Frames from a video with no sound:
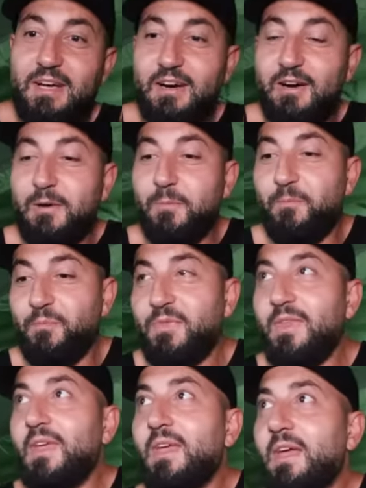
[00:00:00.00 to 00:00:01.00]
Um,
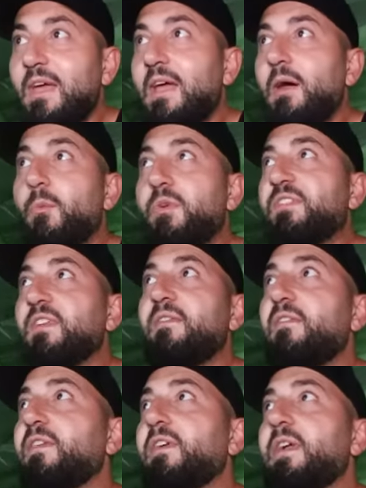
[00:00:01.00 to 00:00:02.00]
and we still
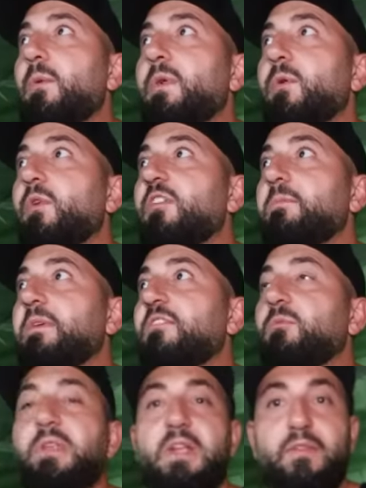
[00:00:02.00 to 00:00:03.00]
haven't figured out what it was
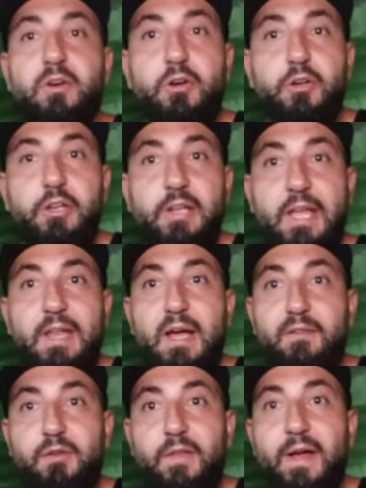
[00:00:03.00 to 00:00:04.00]
because we never heard it again
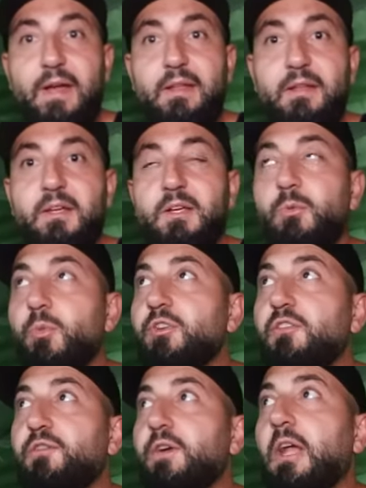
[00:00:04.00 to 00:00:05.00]
after that, which
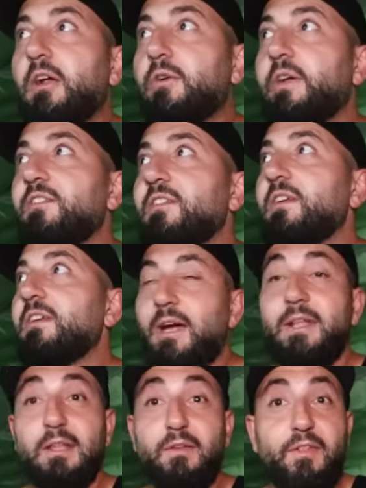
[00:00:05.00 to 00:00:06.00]
is freaking crazy.
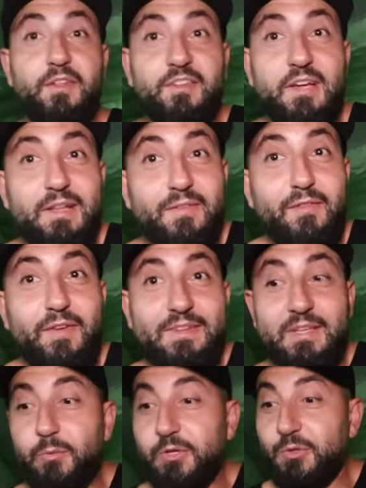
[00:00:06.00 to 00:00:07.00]
I love this. I love the
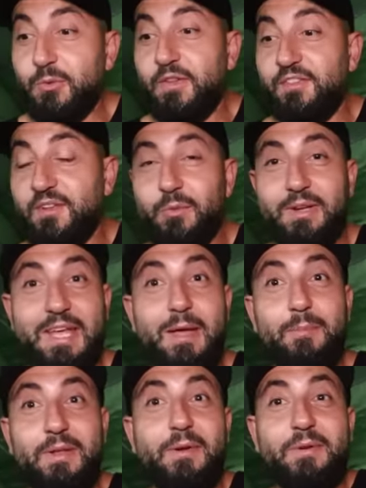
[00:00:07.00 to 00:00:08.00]
fact that we're doing this, that we're
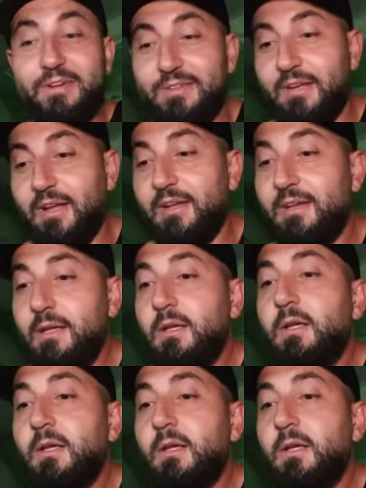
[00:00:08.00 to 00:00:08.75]
camping out here today.